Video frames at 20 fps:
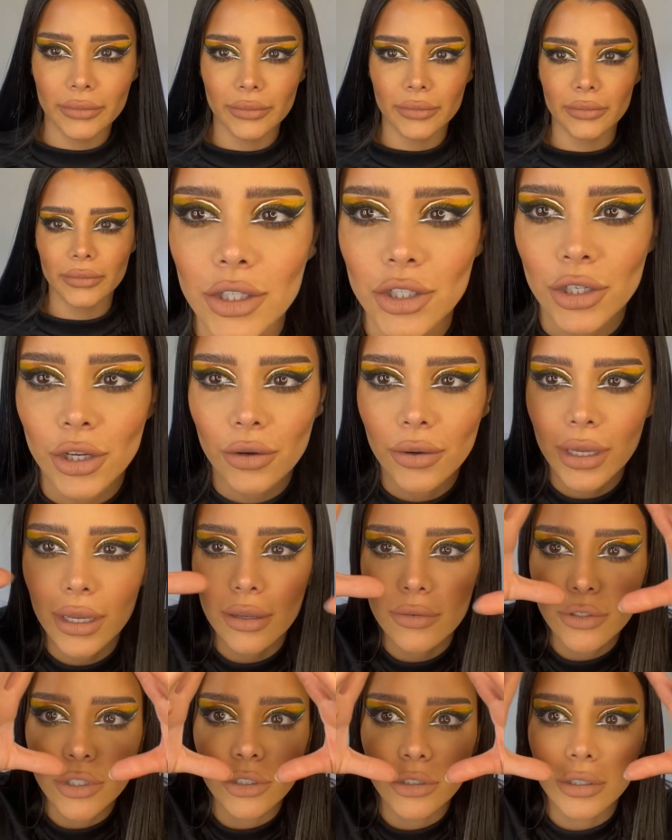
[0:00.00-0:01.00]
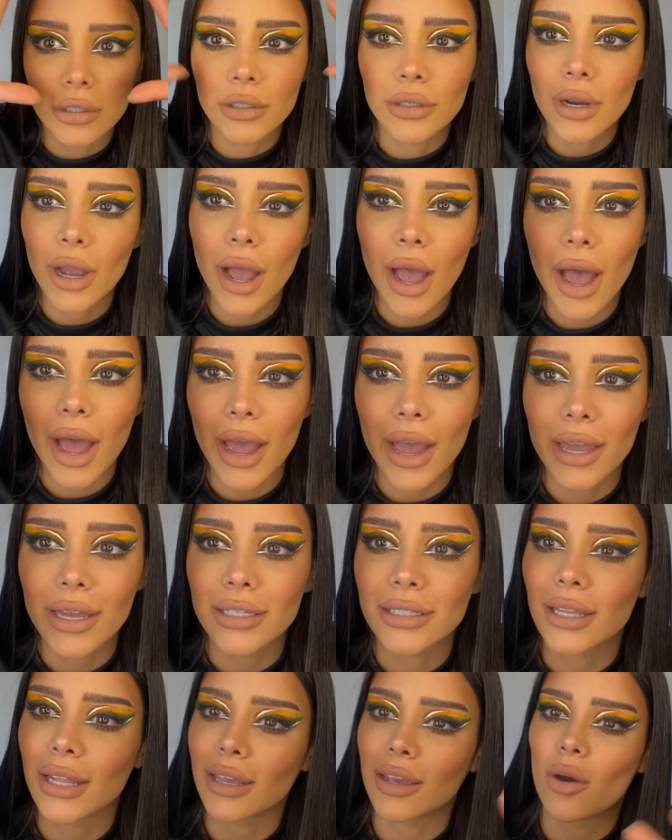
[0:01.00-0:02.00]
And you know, it gives your eyes
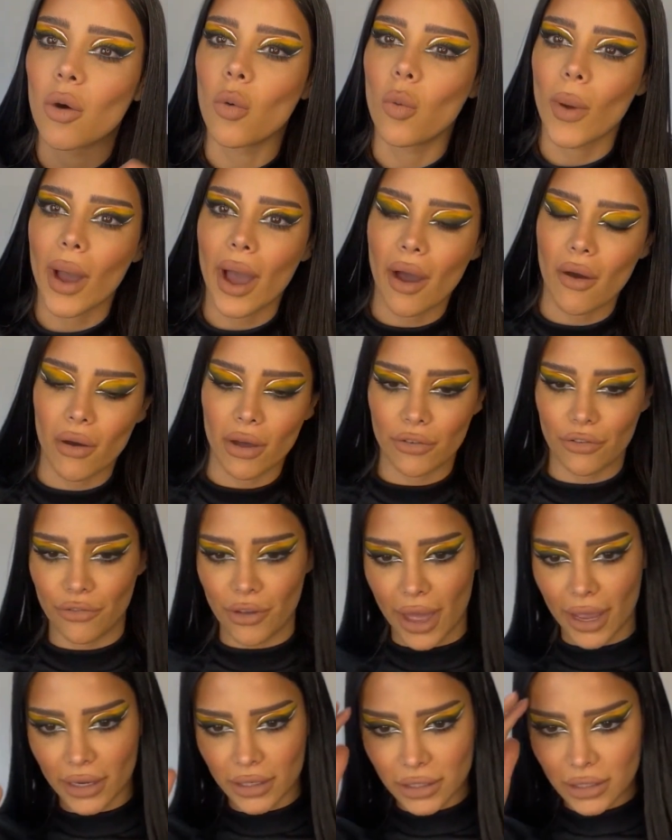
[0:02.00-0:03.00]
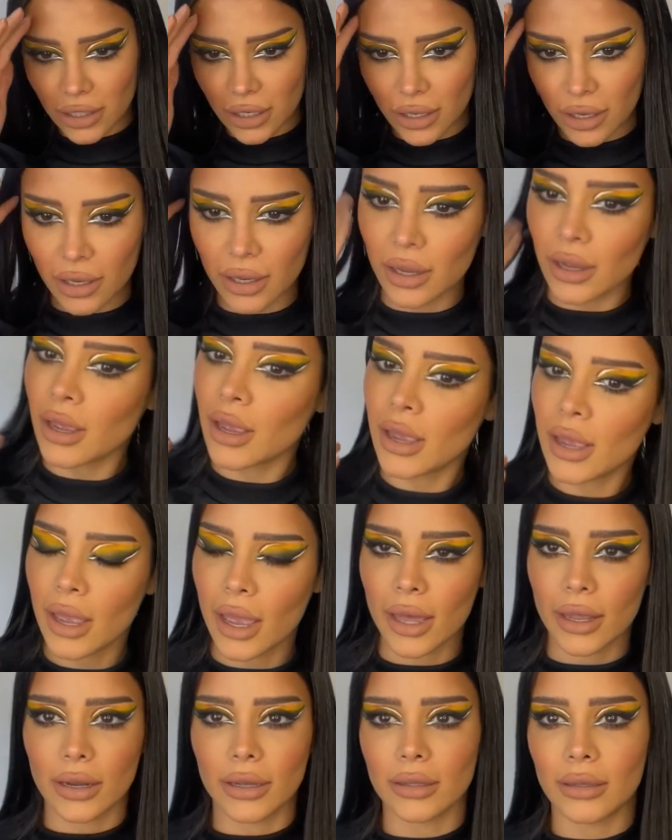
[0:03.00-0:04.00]
like a wow effect.
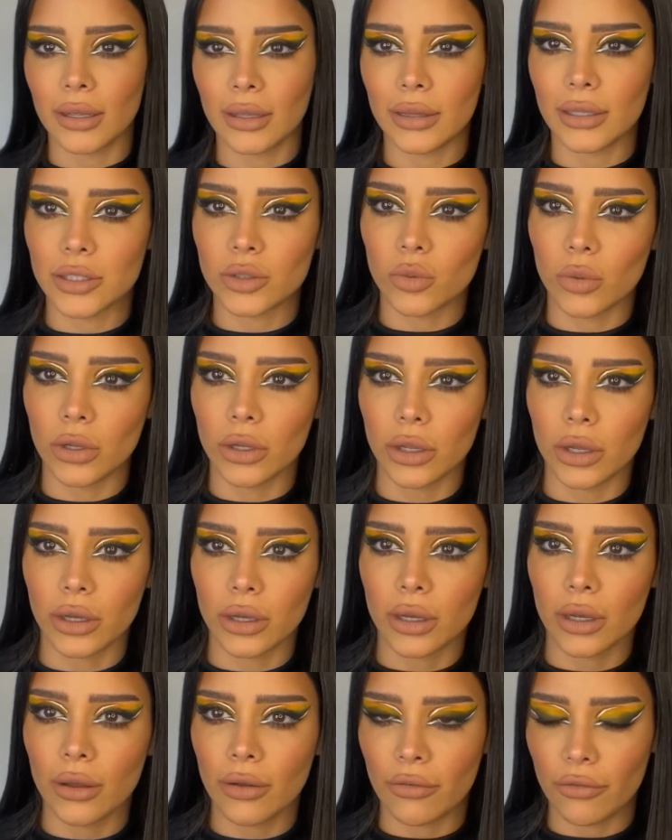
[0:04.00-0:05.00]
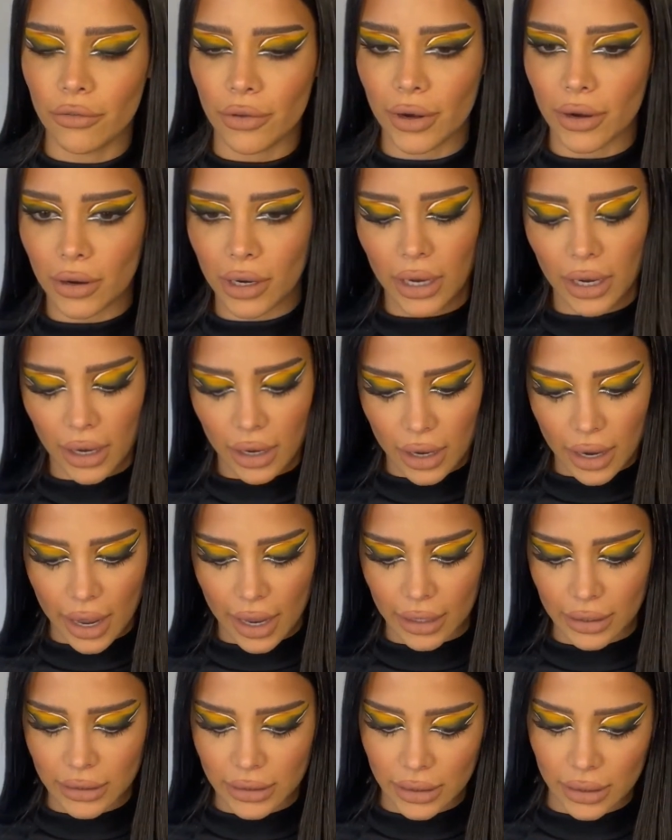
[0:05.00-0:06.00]
And I think this will look very
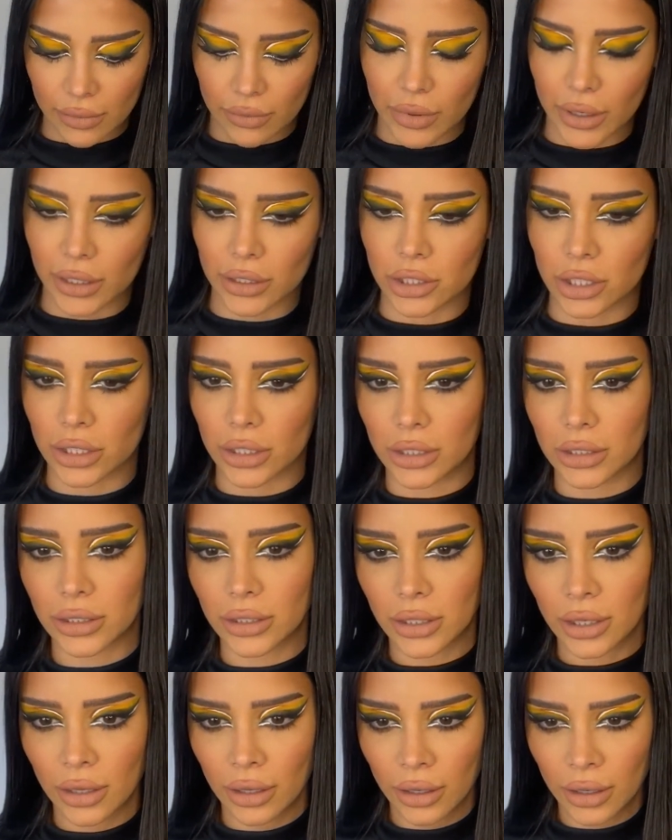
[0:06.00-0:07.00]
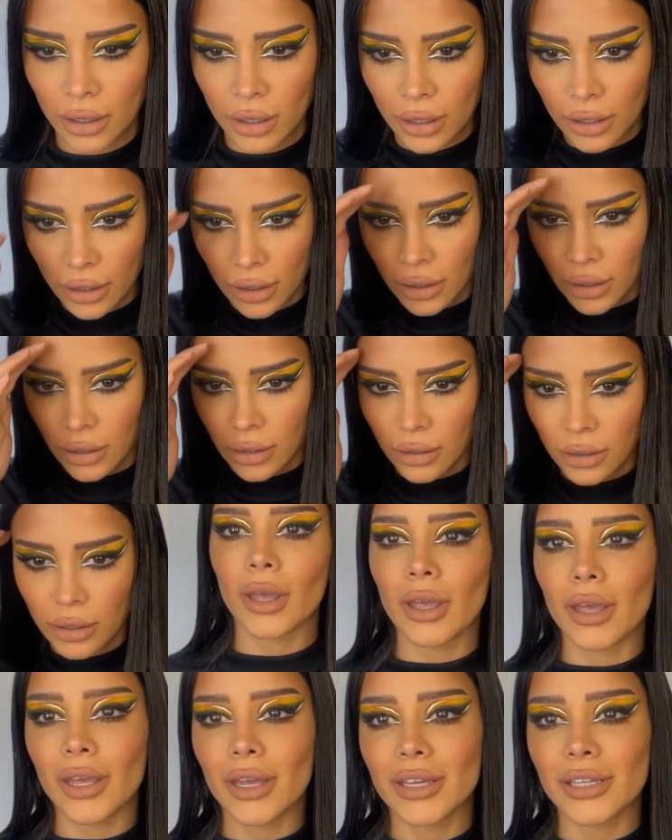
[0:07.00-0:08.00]
nice in pictures.
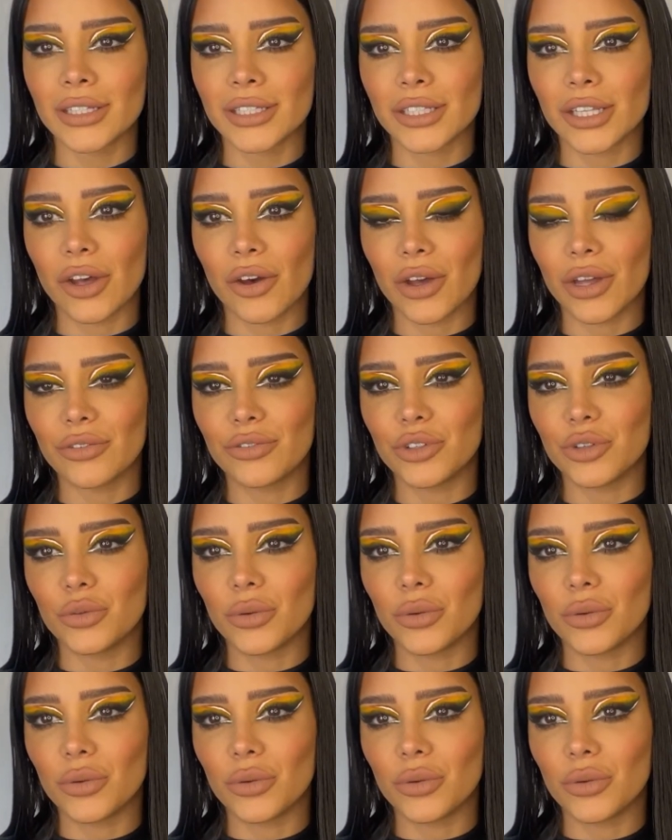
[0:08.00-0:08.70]
So if you